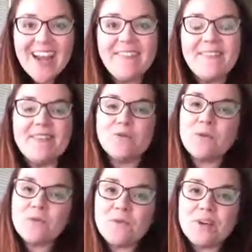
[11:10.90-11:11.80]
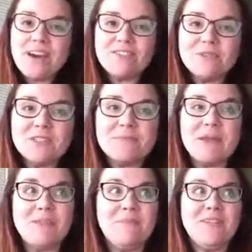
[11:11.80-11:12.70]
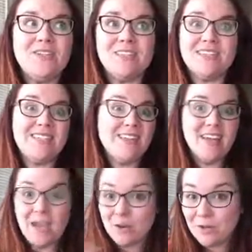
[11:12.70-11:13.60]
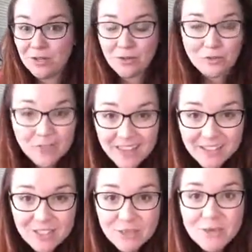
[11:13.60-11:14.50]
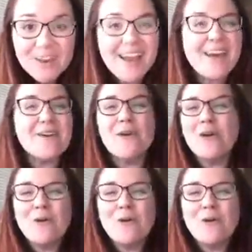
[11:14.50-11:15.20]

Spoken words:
and then the reward afterwards might be just how good you feel after the workout,